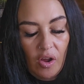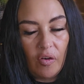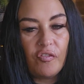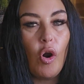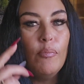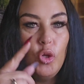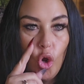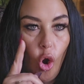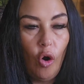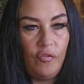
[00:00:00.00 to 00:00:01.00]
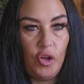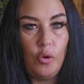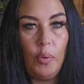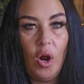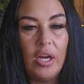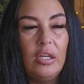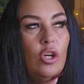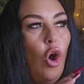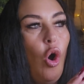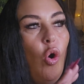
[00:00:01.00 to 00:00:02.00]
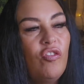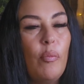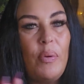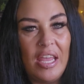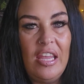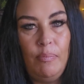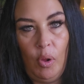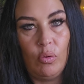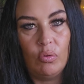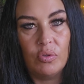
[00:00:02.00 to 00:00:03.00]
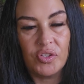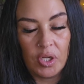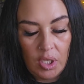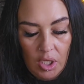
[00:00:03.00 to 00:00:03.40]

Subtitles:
from your viewpoint, not other people's.